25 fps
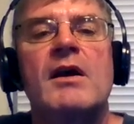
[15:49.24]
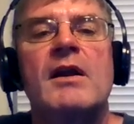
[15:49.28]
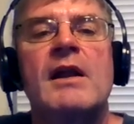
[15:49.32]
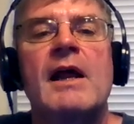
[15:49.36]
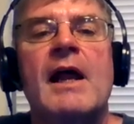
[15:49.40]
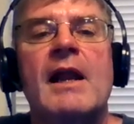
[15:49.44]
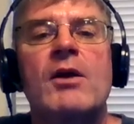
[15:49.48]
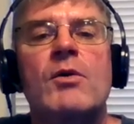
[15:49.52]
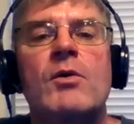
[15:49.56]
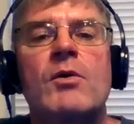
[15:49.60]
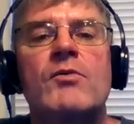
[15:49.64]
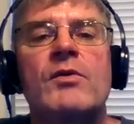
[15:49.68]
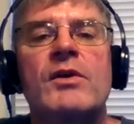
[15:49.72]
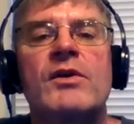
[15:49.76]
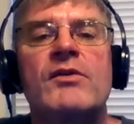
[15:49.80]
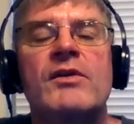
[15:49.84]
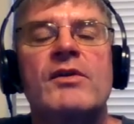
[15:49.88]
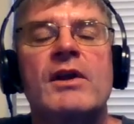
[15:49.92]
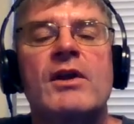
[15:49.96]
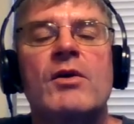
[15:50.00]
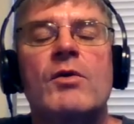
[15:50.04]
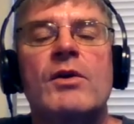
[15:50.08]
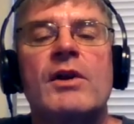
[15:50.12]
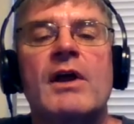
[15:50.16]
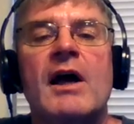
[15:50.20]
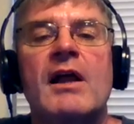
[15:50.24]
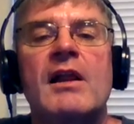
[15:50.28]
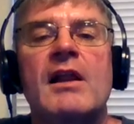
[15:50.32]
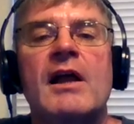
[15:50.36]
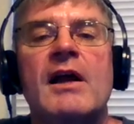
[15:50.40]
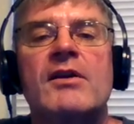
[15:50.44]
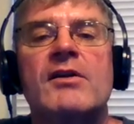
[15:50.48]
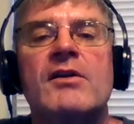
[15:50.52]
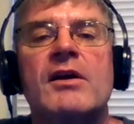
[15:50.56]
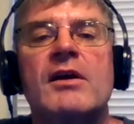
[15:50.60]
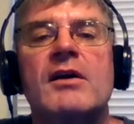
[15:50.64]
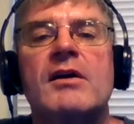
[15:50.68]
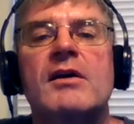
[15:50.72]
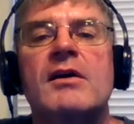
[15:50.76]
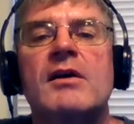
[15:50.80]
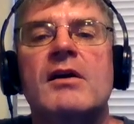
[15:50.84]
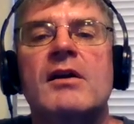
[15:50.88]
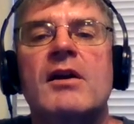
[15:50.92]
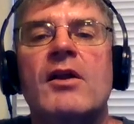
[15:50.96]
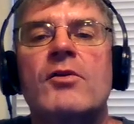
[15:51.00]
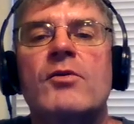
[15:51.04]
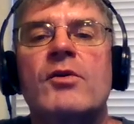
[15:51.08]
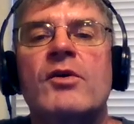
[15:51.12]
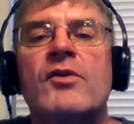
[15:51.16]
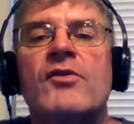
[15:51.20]
Inadequate reasoning or dialectic.
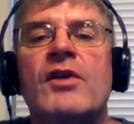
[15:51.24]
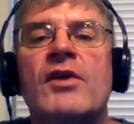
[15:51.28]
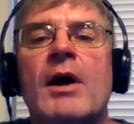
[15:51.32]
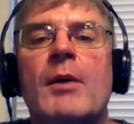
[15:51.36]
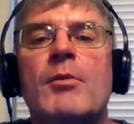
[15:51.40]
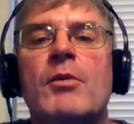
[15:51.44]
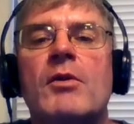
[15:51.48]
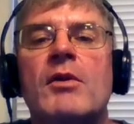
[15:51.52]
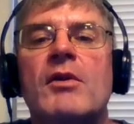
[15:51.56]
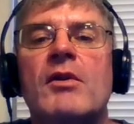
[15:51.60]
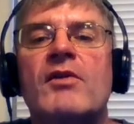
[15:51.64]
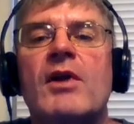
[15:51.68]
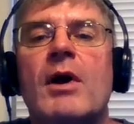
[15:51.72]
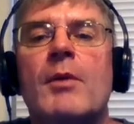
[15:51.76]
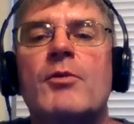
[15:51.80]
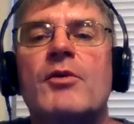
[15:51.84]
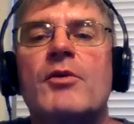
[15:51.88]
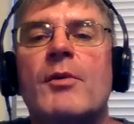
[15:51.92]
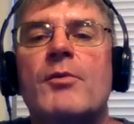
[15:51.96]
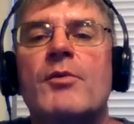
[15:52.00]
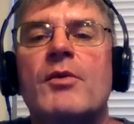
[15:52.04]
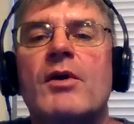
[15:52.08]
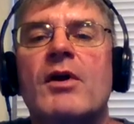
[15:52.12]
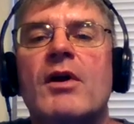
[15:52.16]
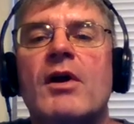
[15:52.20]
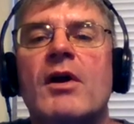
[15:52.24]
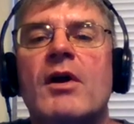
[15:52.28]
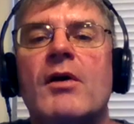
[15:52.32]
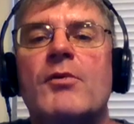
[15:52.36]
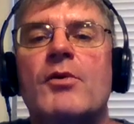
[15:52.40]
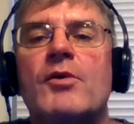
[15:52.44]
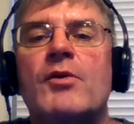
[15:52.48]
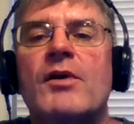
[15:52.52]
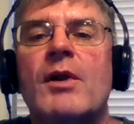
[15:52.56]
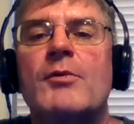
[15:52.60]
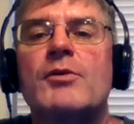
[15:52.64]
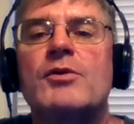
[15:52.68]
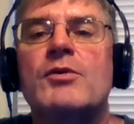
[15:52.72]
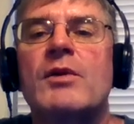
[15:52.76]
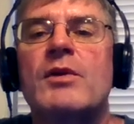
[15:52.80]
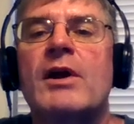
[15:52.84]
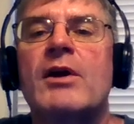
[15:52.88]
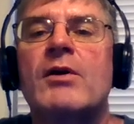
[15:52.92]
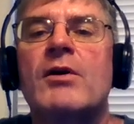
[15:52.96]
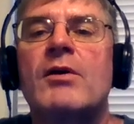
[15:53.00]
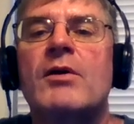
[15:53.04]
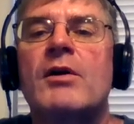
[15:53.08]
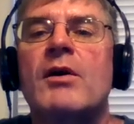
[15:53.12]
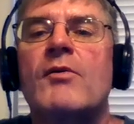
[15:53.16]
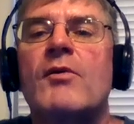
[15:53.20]
Another example of non-perceptual
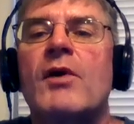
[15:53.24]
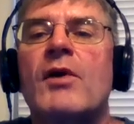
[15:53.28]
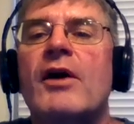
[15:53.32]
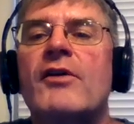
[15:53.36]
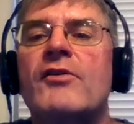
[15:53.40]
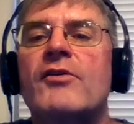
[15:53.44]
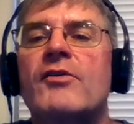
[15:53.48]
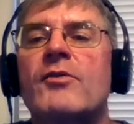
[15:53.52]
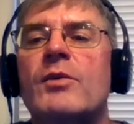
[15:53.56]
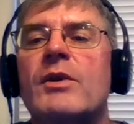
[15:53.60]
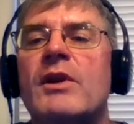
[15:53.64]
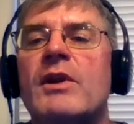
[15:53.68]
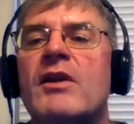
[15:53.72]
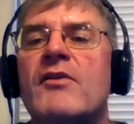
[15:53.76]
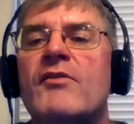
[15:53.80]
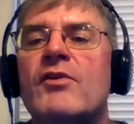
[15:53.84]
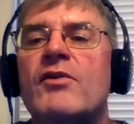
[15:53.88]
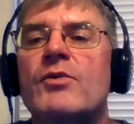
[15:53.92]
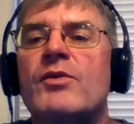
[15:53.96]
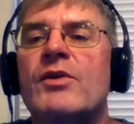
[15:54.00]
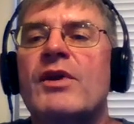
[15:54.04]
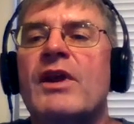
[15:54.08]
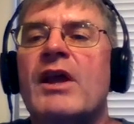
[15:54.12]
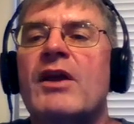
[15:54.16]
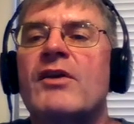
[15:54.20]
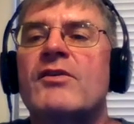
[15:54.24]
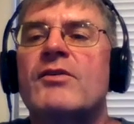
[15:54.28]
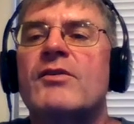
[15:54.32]
error arises when individuals